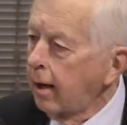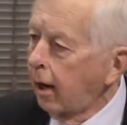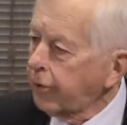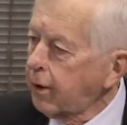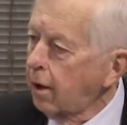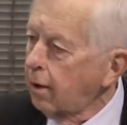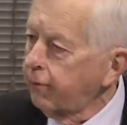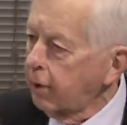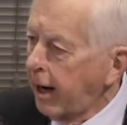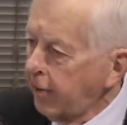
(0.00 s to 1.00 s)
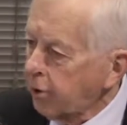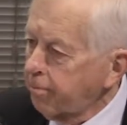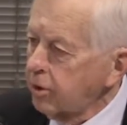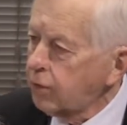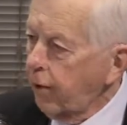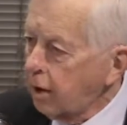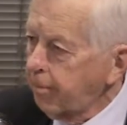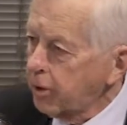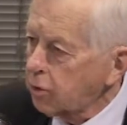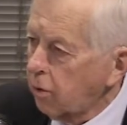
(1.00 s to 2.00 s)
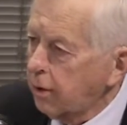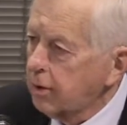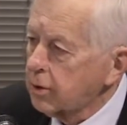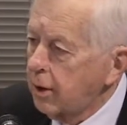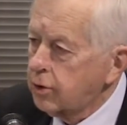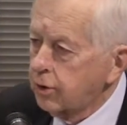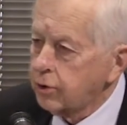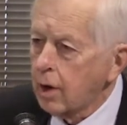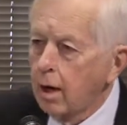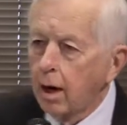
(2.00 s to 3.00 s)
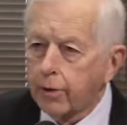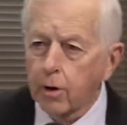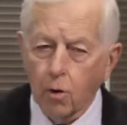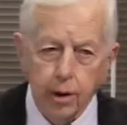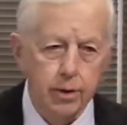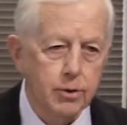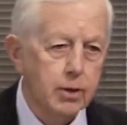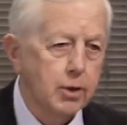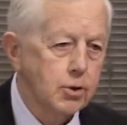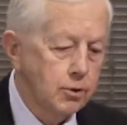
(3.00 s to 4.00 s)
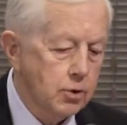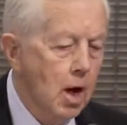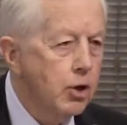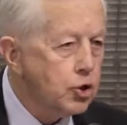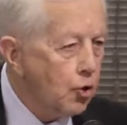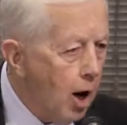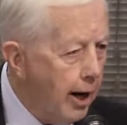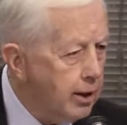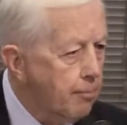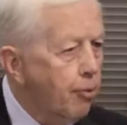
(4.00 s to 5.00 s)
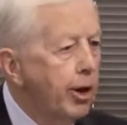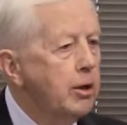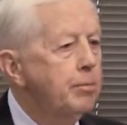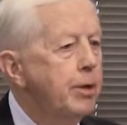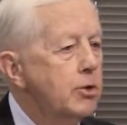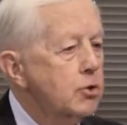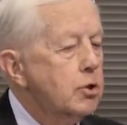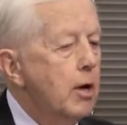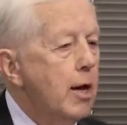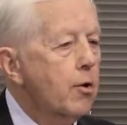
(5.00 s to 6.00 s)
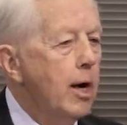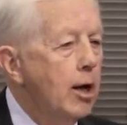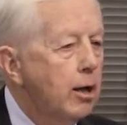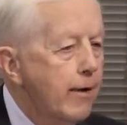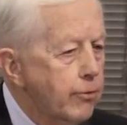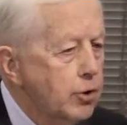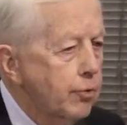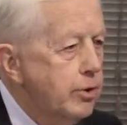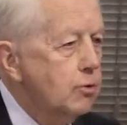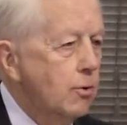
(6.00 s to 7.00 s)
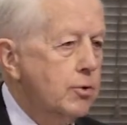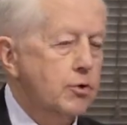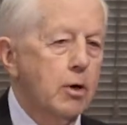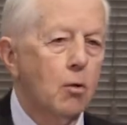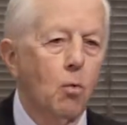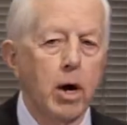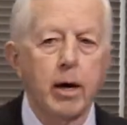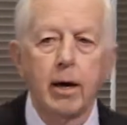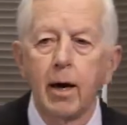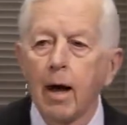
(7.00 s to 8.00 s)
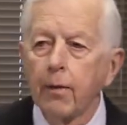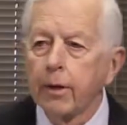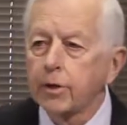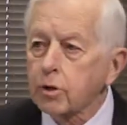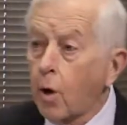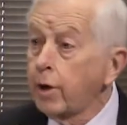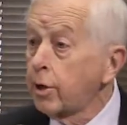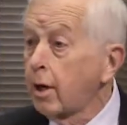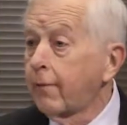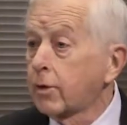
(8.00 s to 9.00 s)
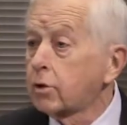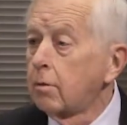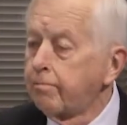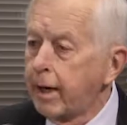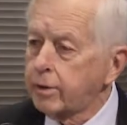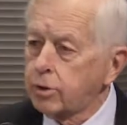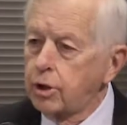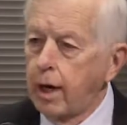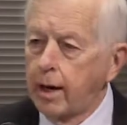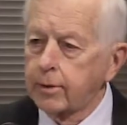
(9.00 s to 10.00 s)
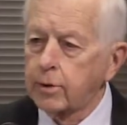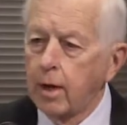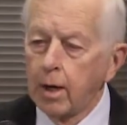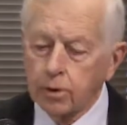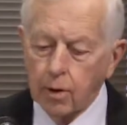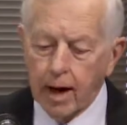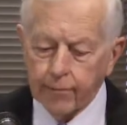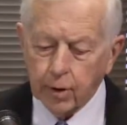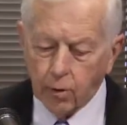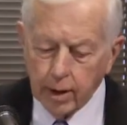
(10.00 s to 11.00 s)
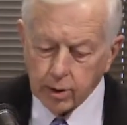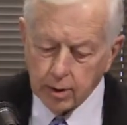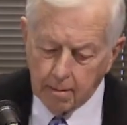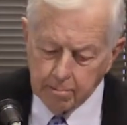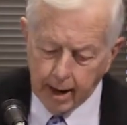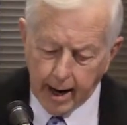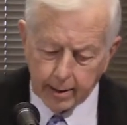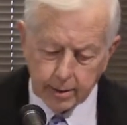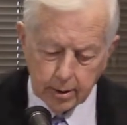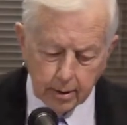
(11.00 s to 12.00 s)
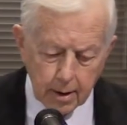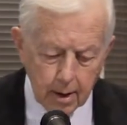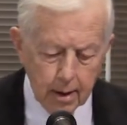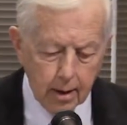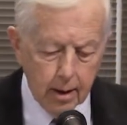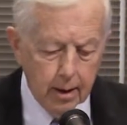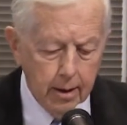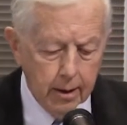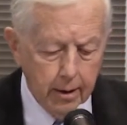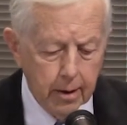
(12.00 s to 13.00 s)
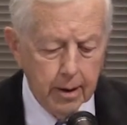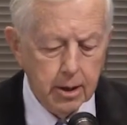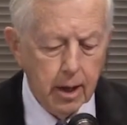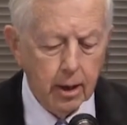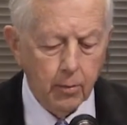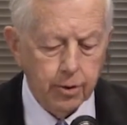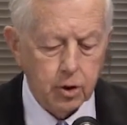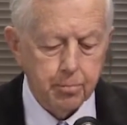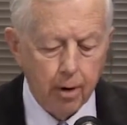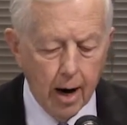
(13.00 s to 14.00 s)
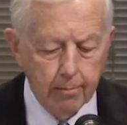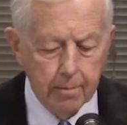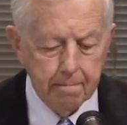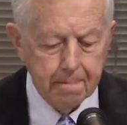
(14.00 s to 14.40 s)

healthcare, philanthropies, faith-based organizations, other organizations, trying to bring the pieces together and leverage resources in a way that is going to give us the best chance to have the greatest impact in dealing with this problem.